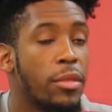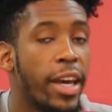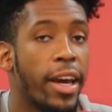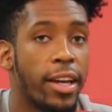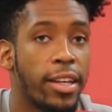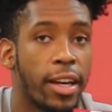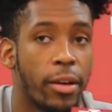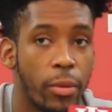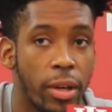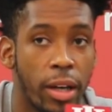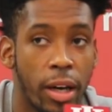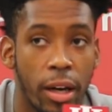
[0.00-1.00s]
Yeah.
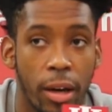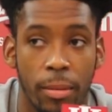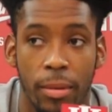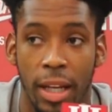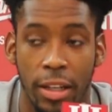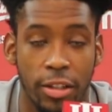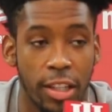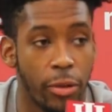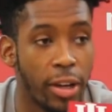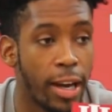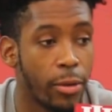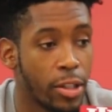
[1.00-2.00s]
We, like you
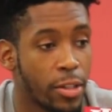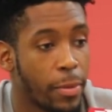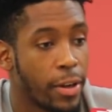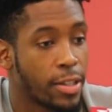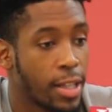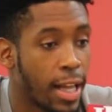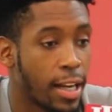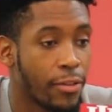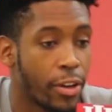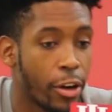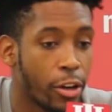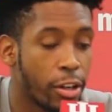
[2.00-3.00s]
said, we experienced a lot
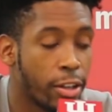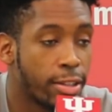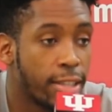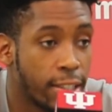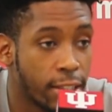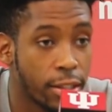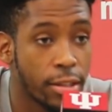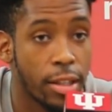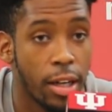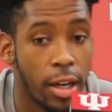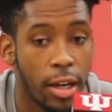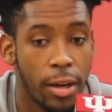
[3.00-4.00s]
of it earlier in the season.
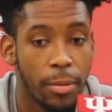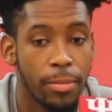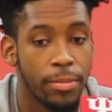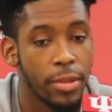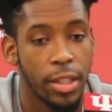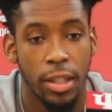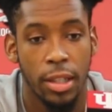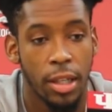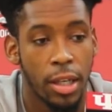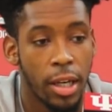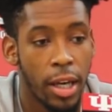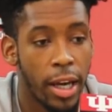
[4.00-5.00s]

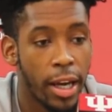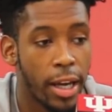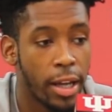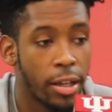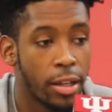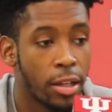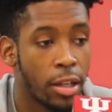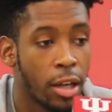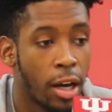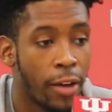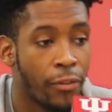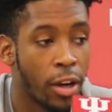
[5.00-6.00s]
And
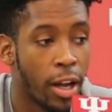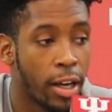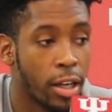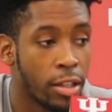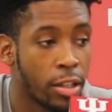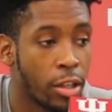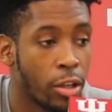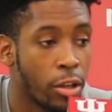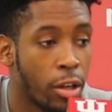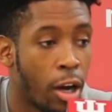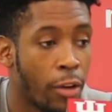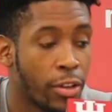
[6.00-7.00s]
I feel like
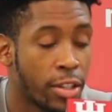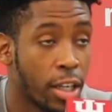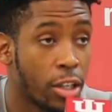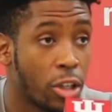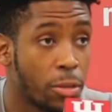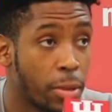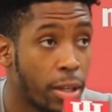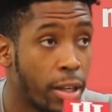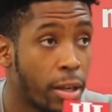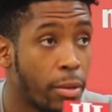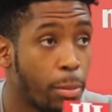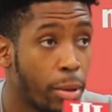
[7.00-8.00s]
the offense that coach put
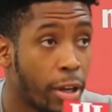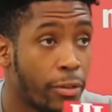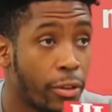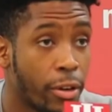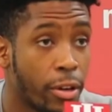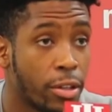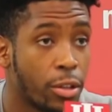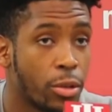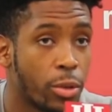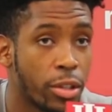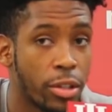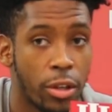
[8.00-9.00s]
in play for the
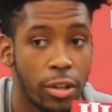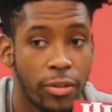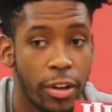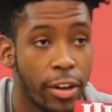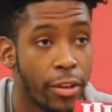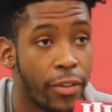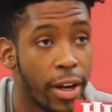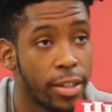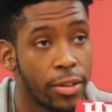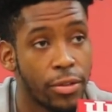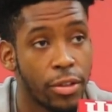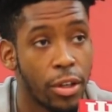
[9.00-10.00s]
2-3 zone is very
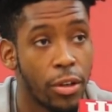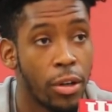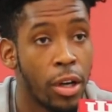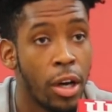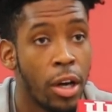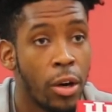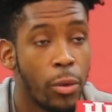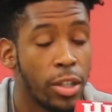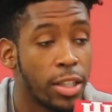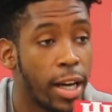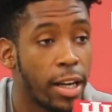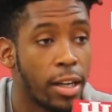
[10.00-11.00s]
effective. So we
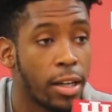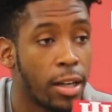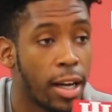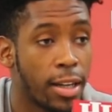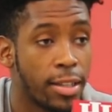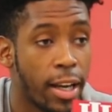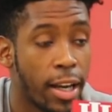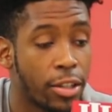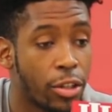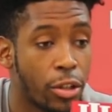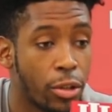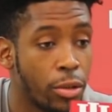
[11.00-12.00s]
just got to, like I said,
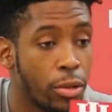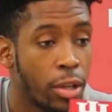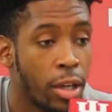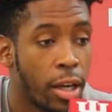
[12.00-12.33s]
execute.